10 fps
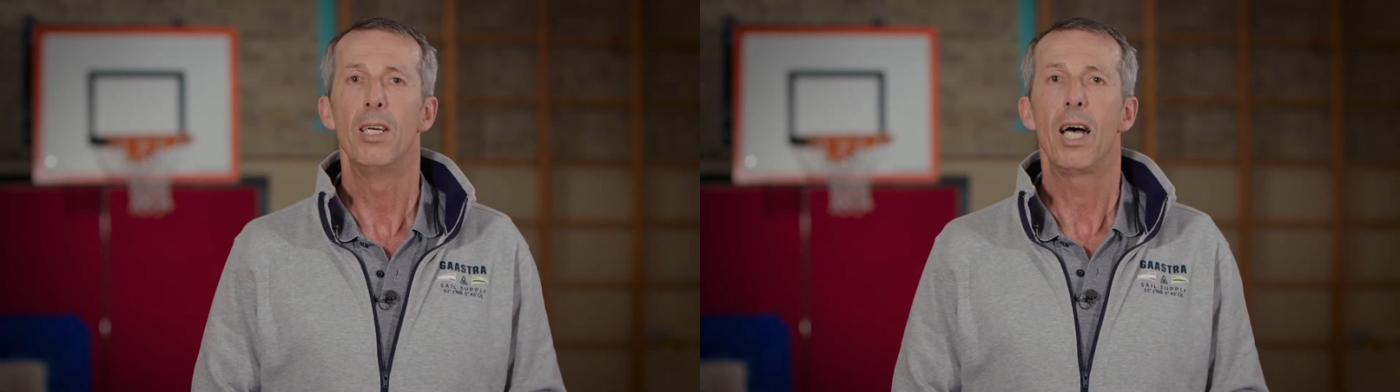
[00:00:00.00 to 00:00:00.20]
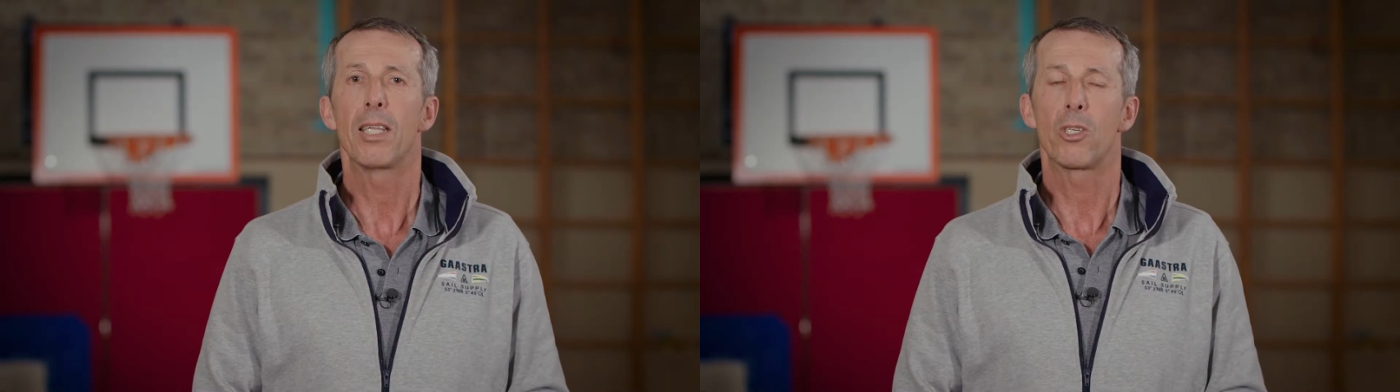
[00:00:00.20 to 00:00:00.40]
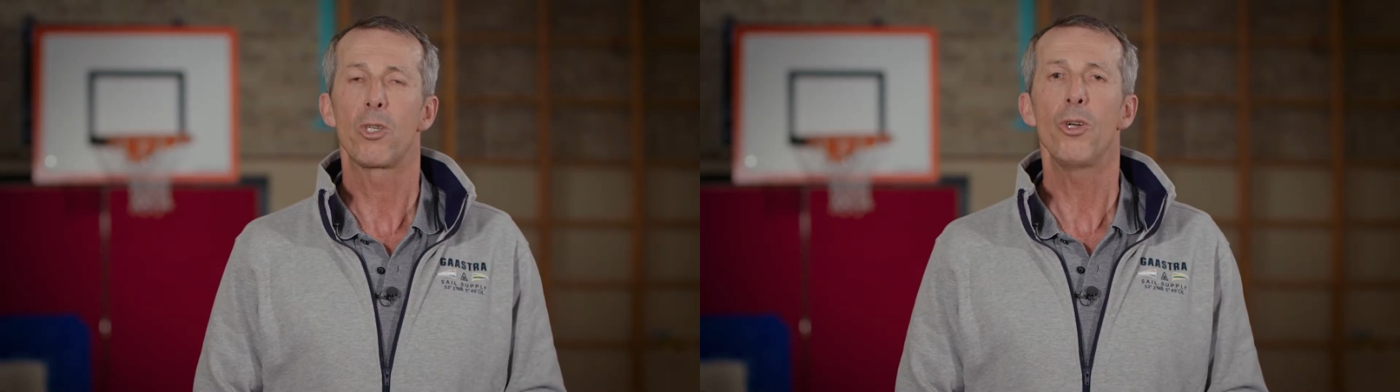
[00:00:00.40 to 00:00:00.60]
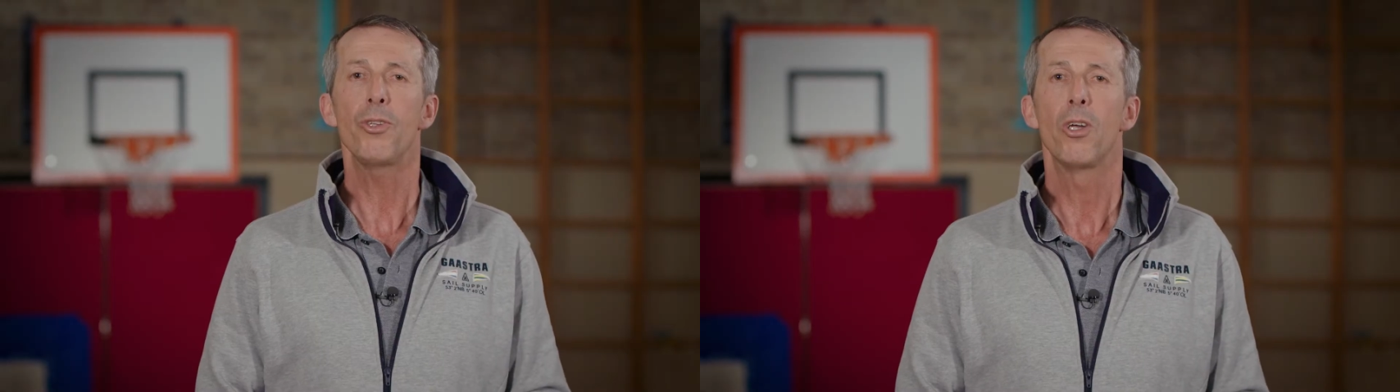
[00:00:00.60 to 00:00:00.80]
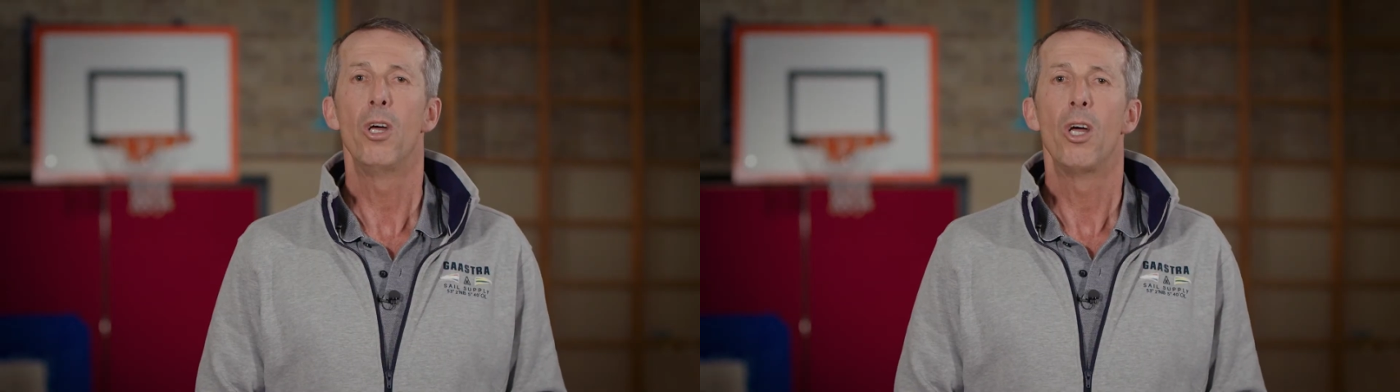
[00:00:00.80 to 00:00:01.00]
And
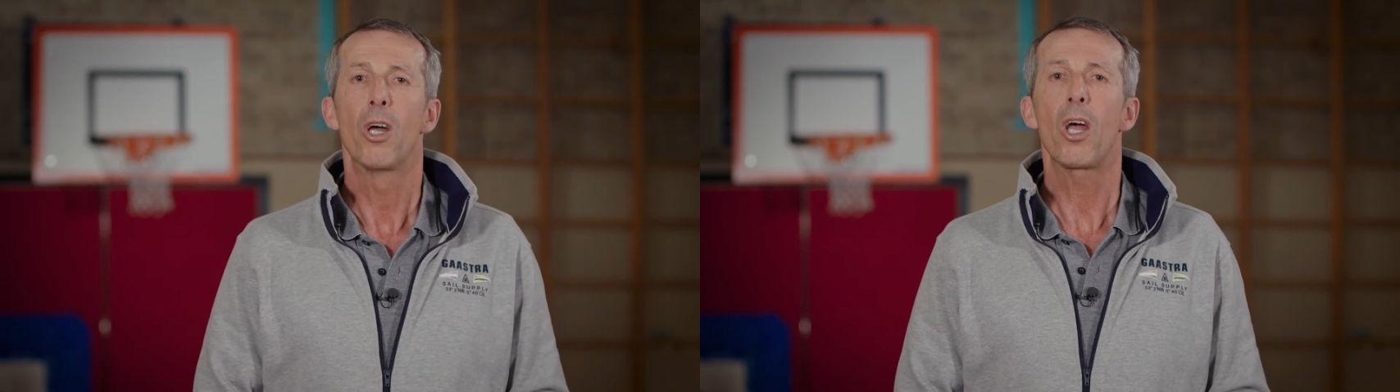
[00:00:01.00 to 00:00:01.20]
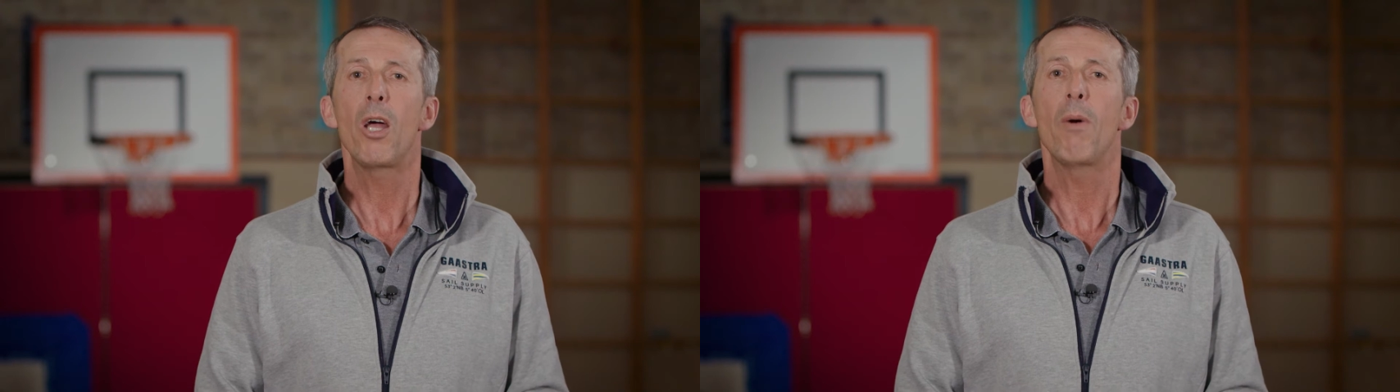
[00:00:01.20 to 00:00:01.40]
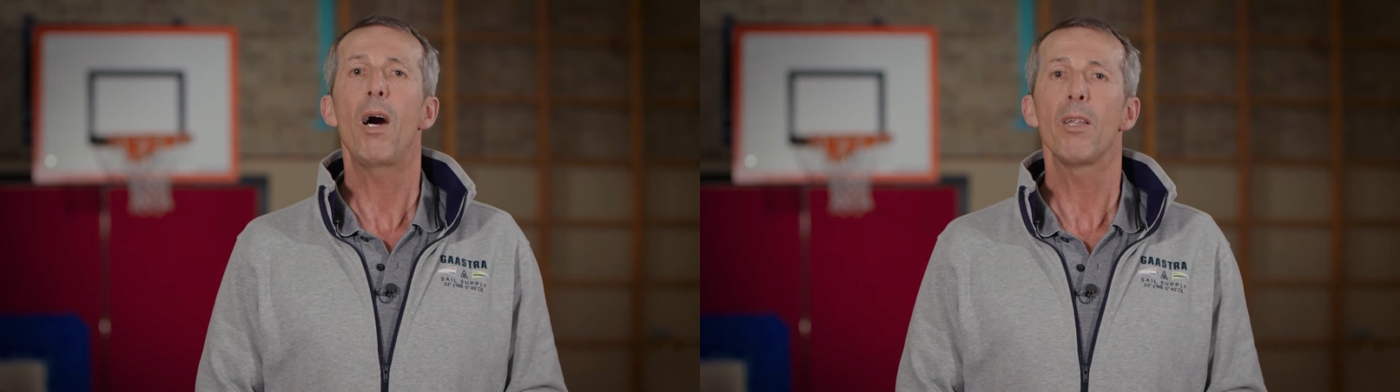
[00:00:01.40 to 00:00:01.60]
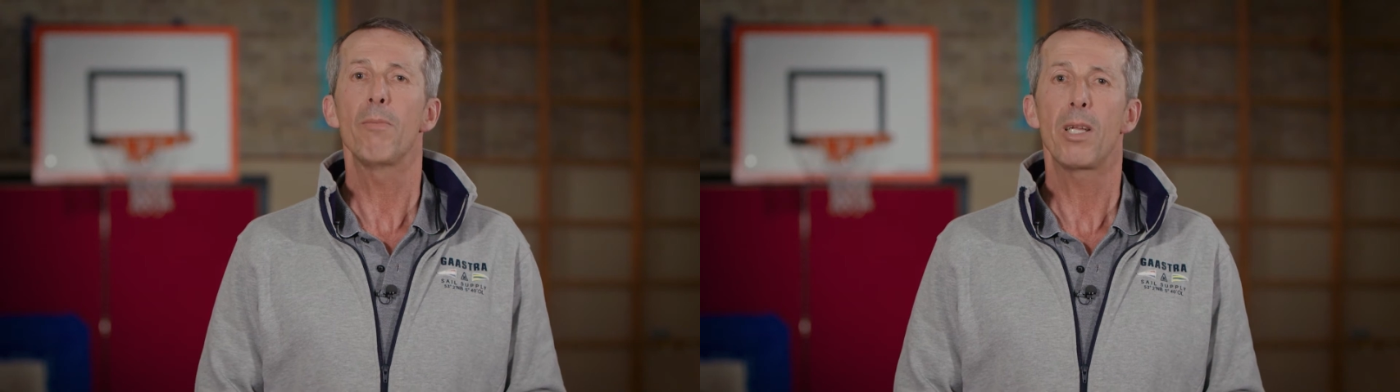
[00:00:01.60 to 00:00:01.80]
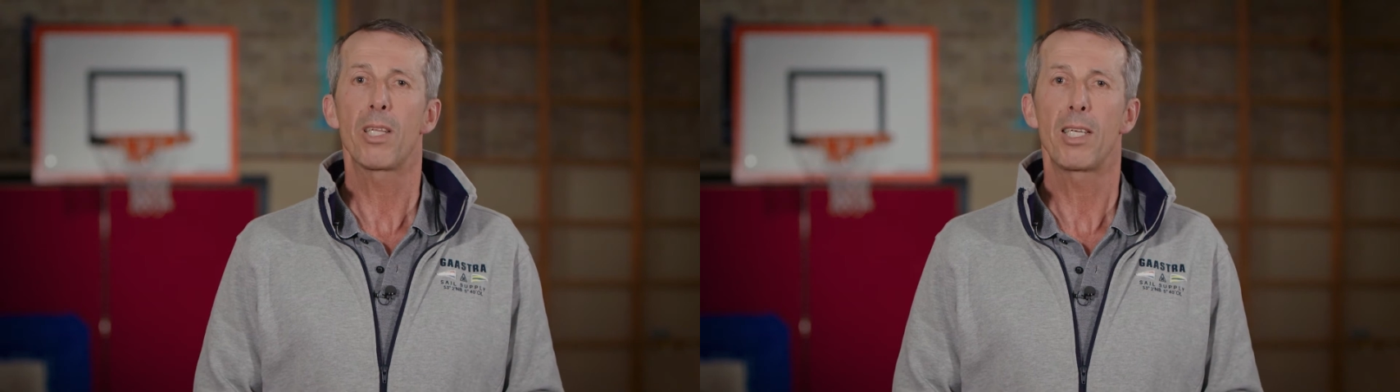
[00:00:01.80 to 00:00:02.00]
finally, clear
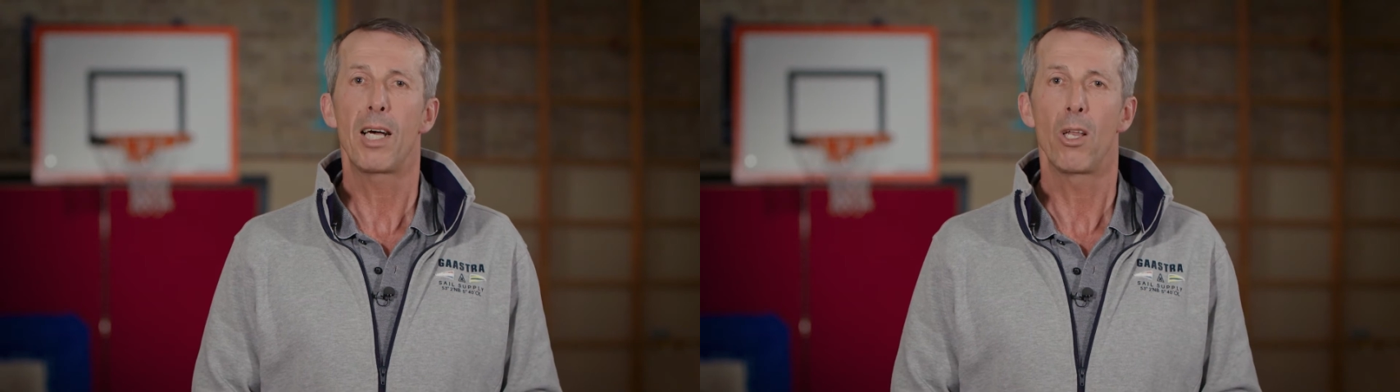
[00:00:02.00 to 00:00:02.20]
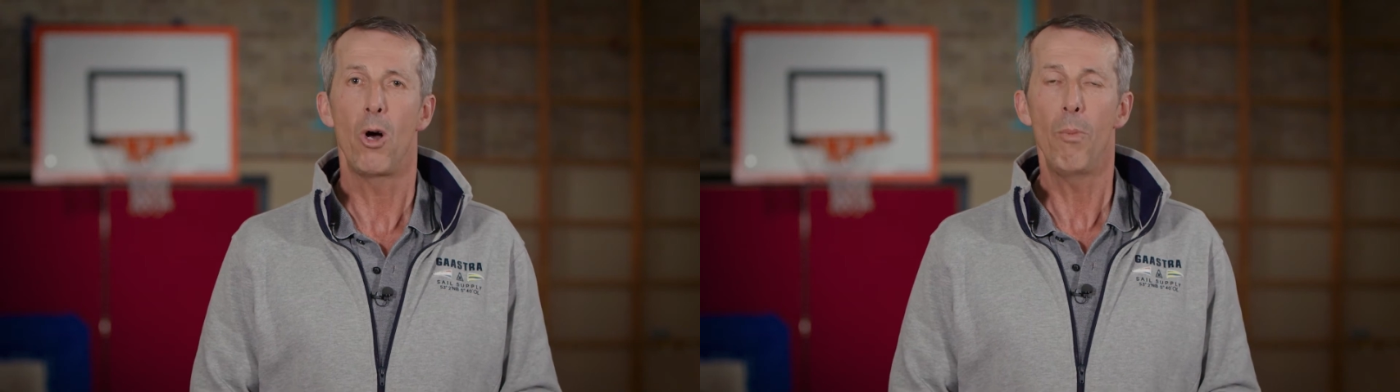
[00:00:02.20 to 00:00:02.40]
away all